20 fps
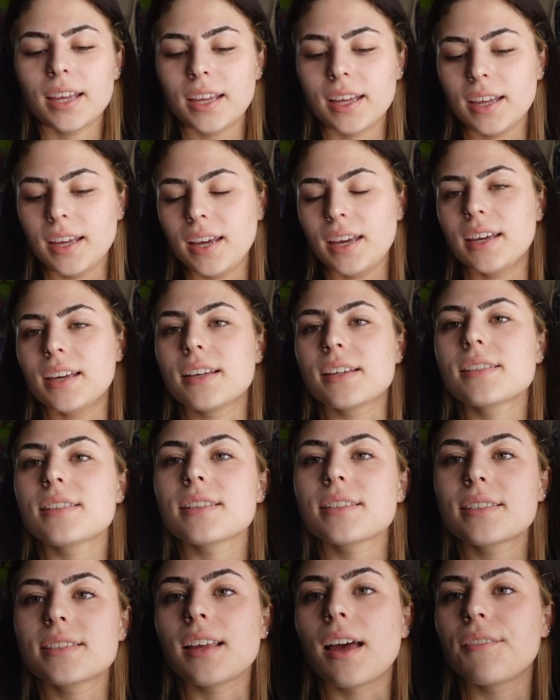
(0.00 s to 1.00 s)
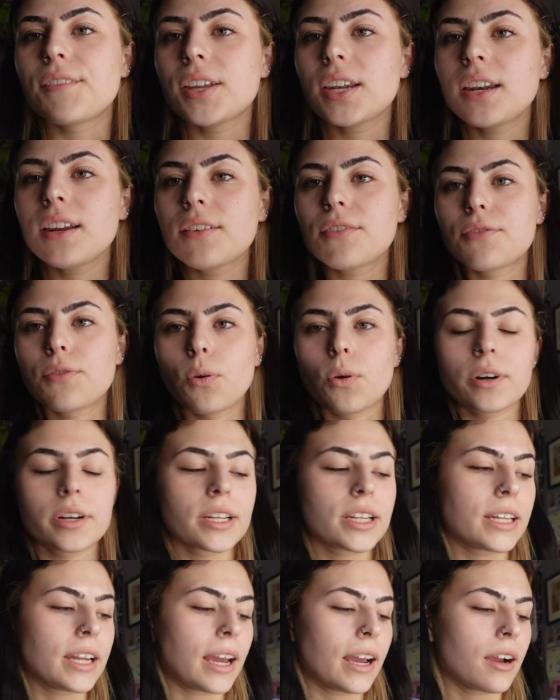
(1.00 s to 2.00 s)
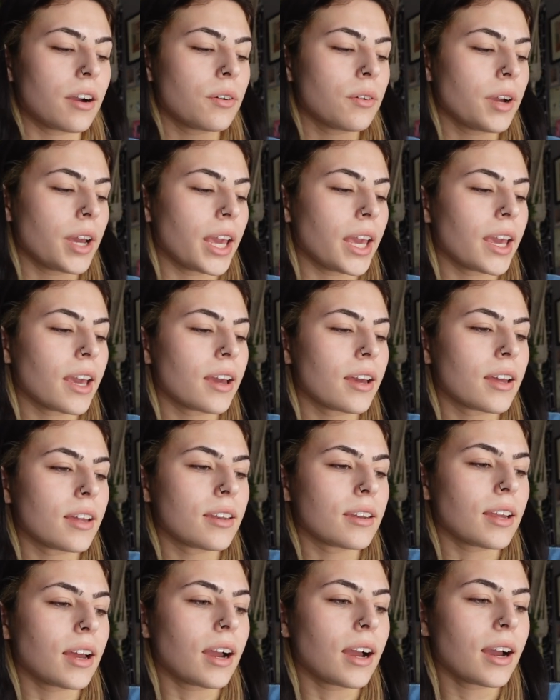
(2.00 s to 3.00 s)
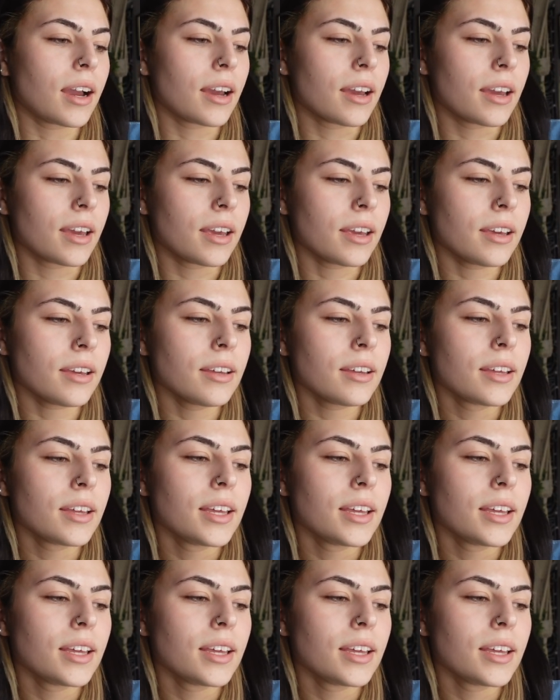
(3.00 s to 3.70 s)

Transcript: It is seven forty now, and I,